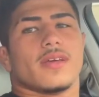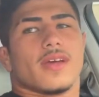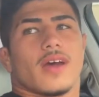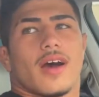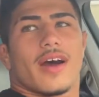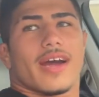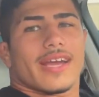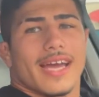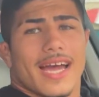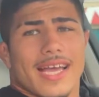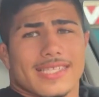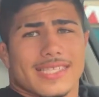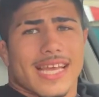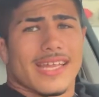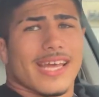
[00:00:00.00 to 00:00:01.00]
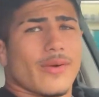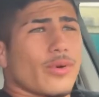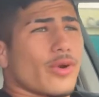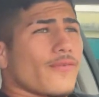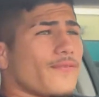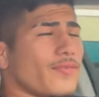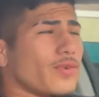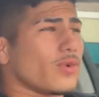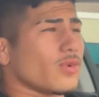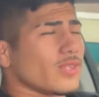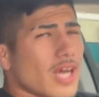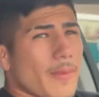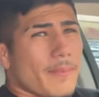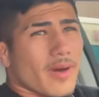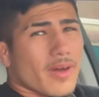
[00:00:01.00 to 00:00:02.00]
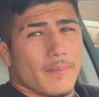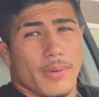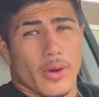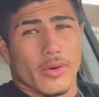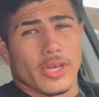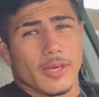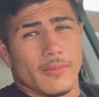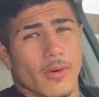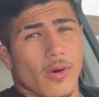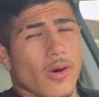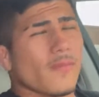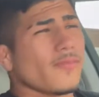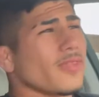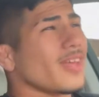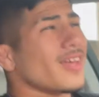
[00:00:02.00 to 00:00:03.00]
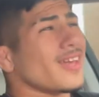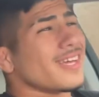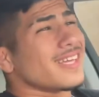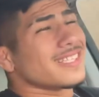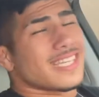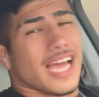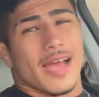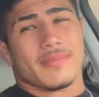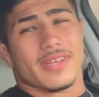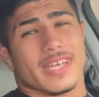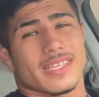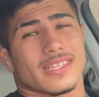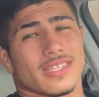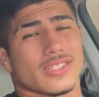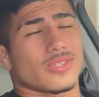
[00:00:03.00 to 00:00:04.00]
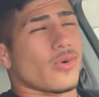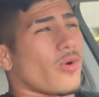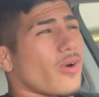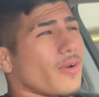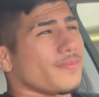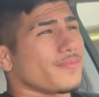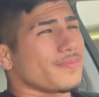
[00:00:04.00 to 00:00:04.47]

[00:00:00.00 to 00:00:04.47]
All right, guys, now that we are fueled up on poke bowl, time to hit the store.